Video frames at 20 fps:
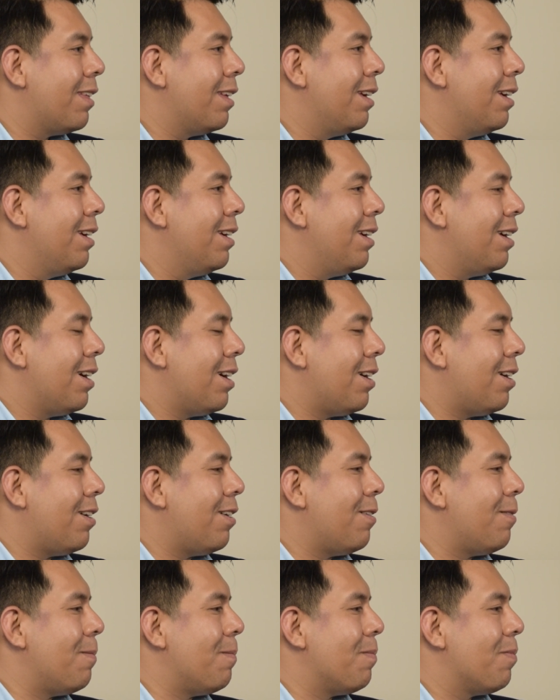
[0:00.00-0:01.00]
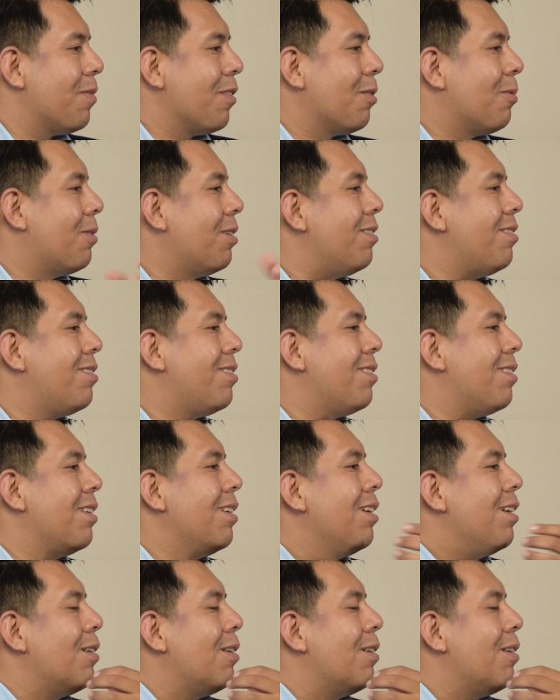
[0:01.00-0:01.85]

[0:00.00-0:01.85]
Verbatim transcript: Mm-hmm. Um, what is